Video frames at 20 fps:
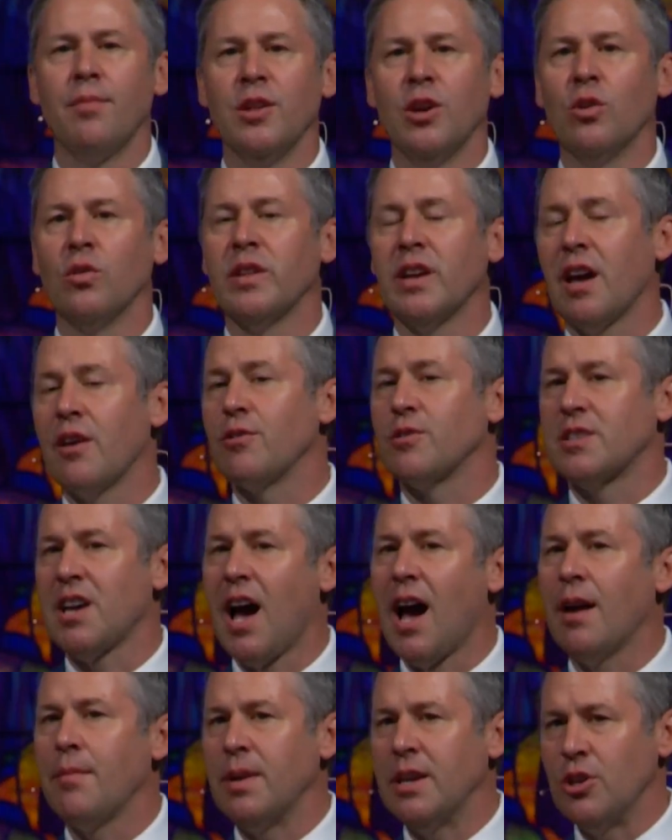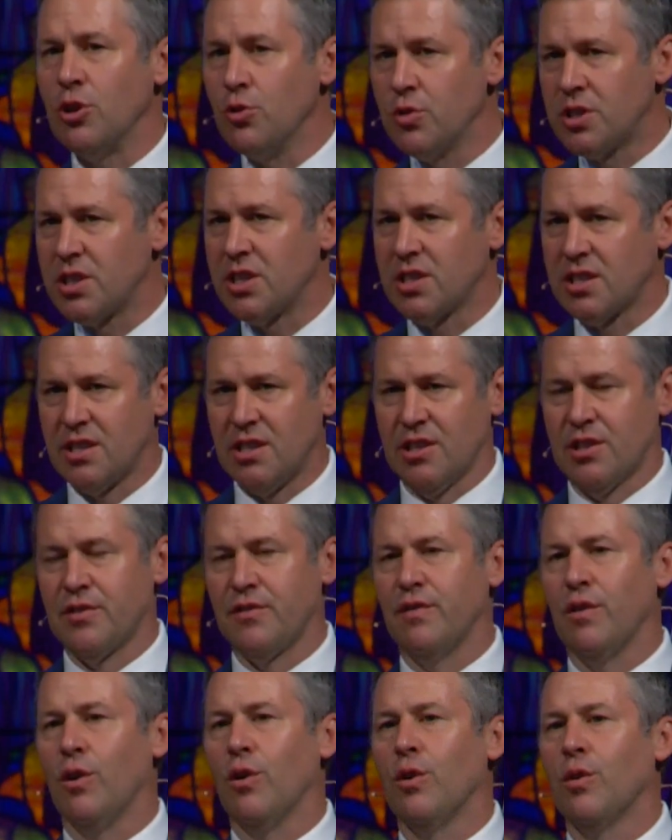the only other time he uses this
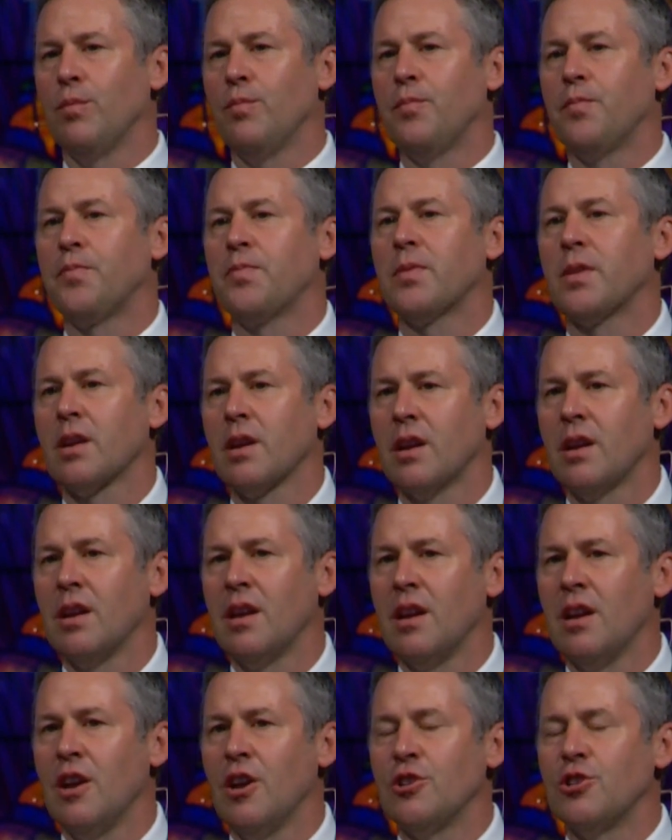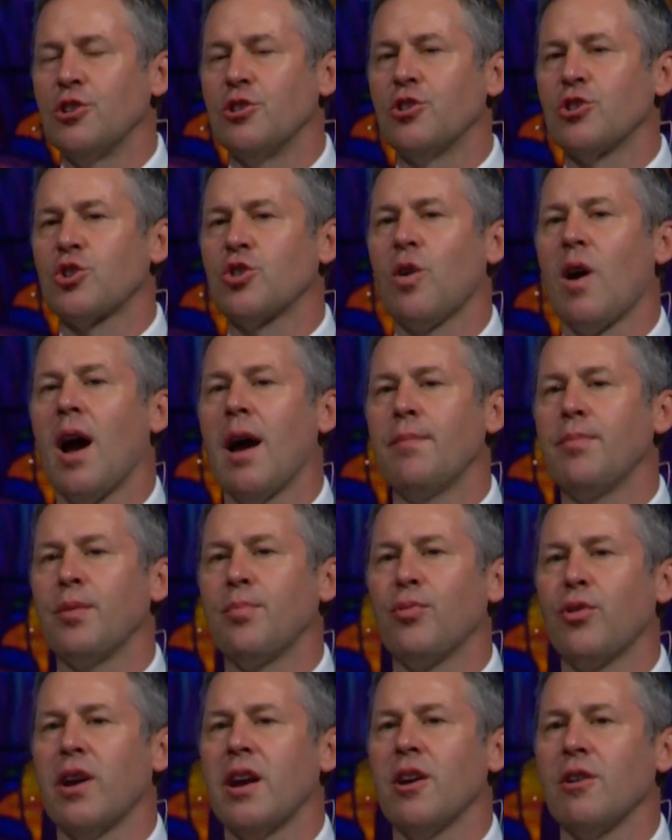verb, to describe the
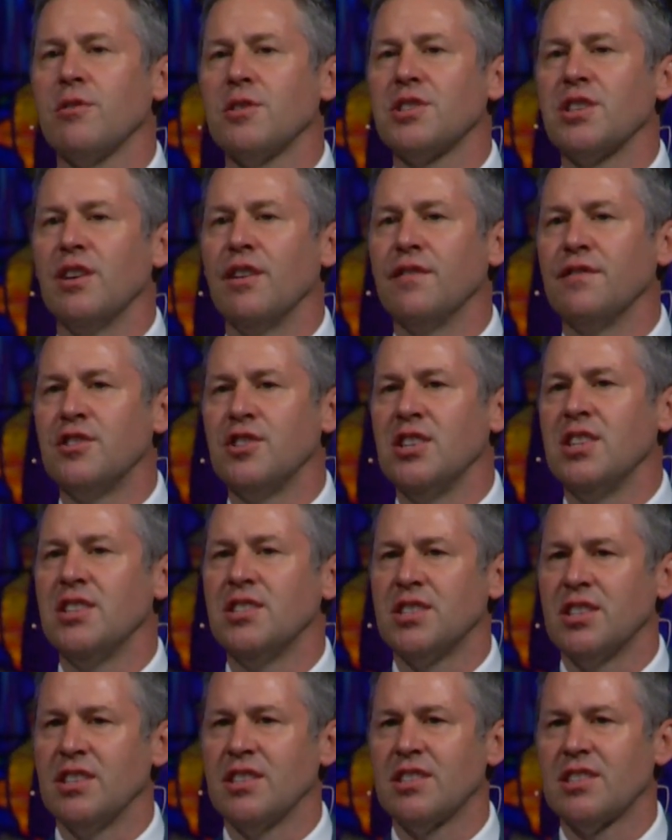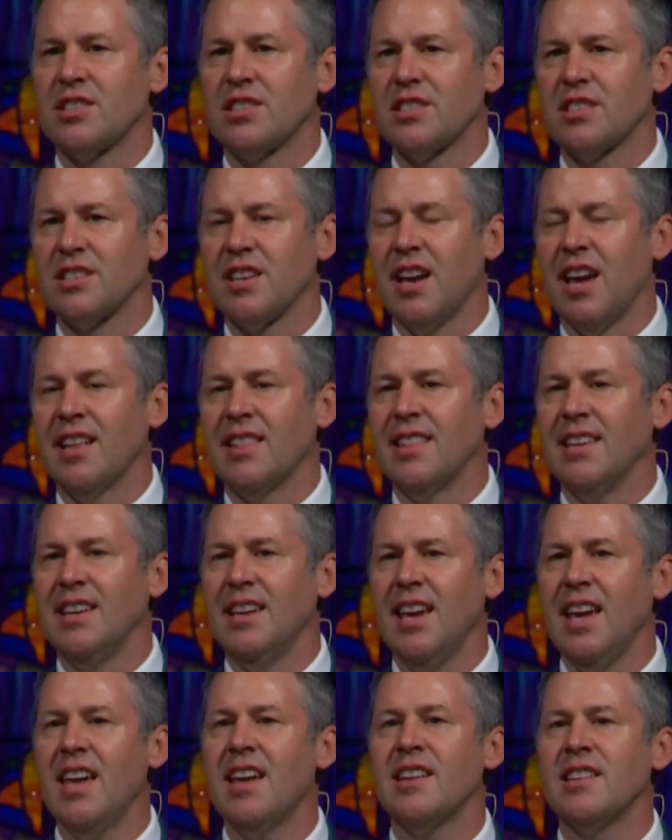prayers of Jesus at
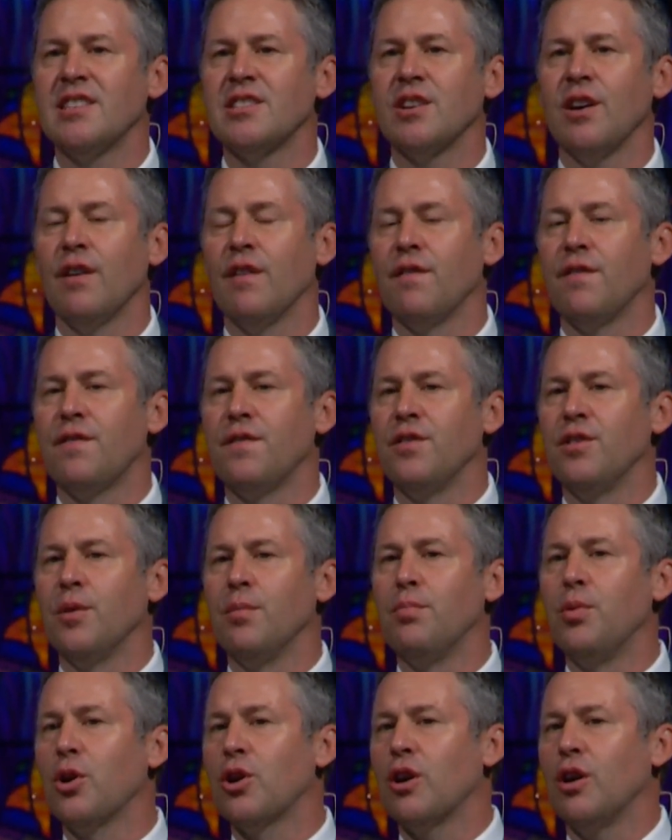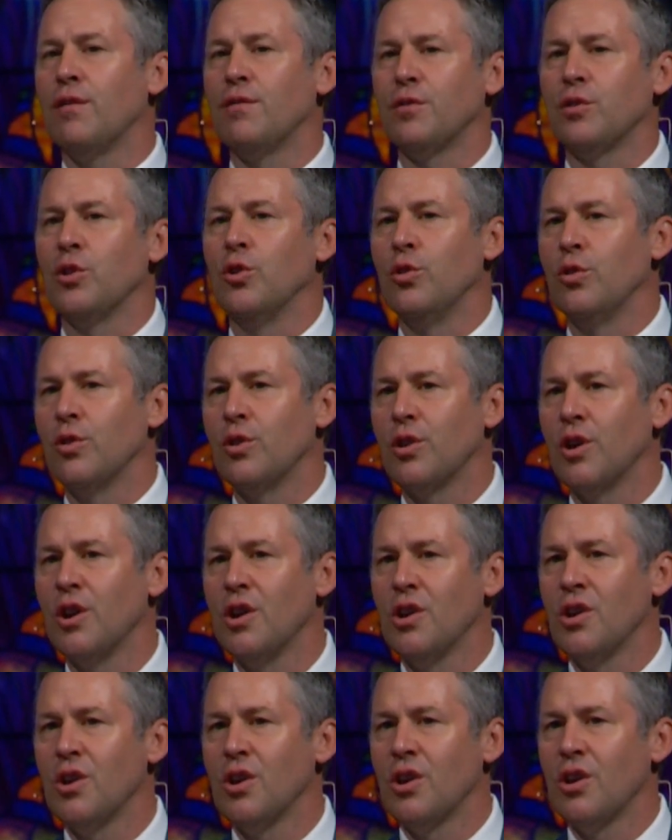the end of the book of Luke,
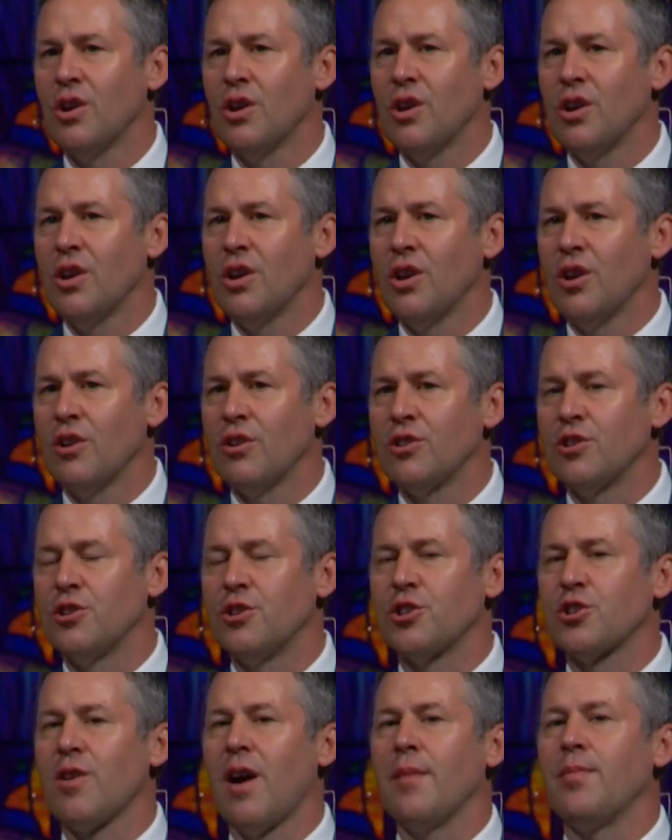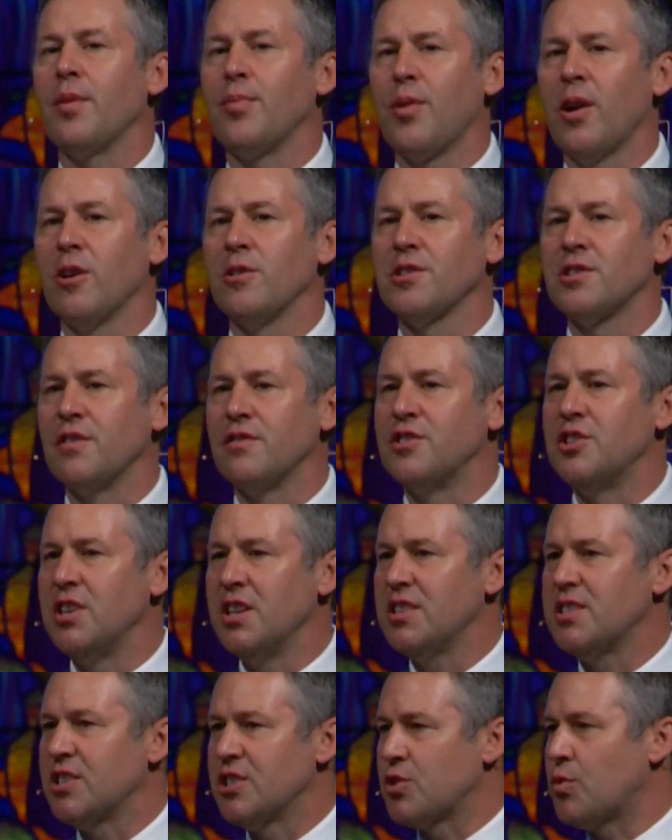to describe the prayers of
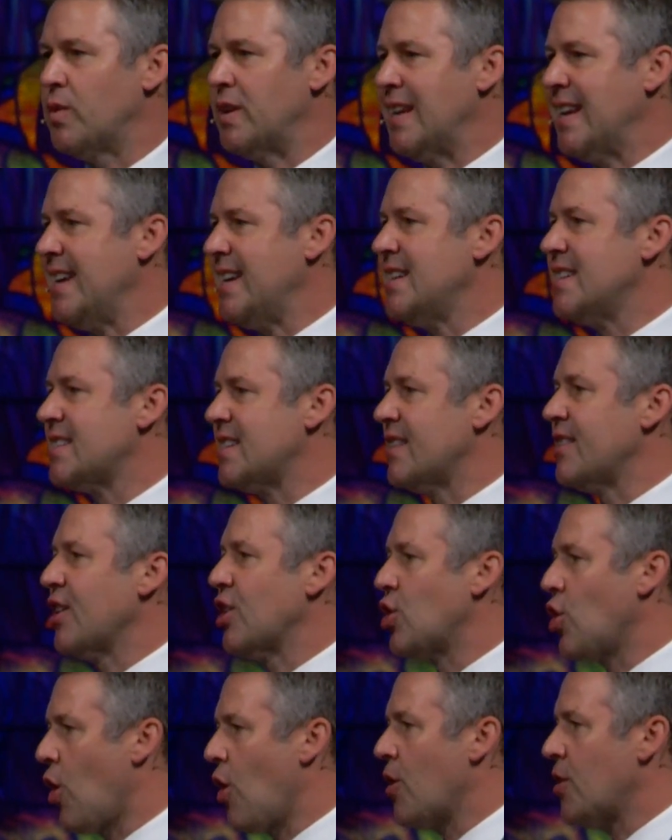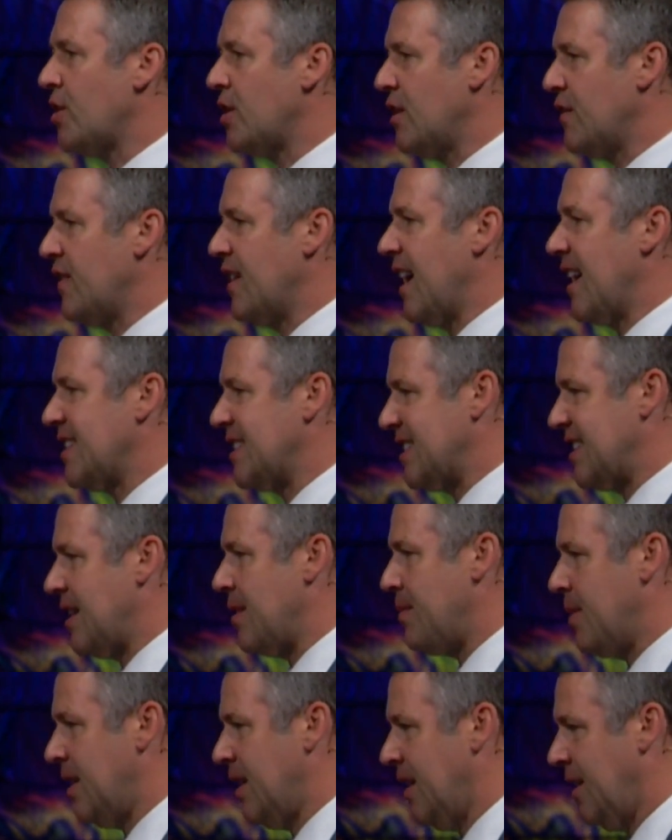Jesus when he is in the Garden of
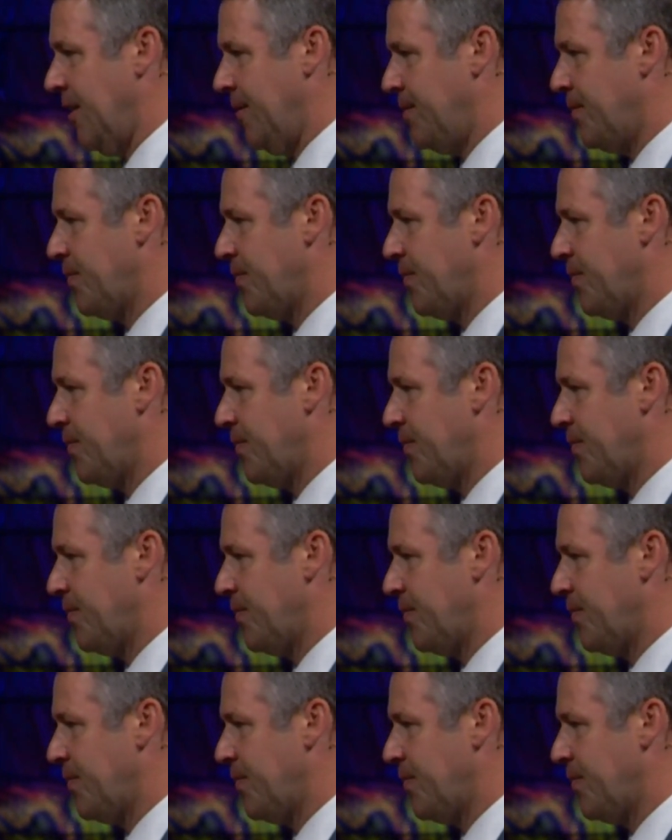Gethsemane,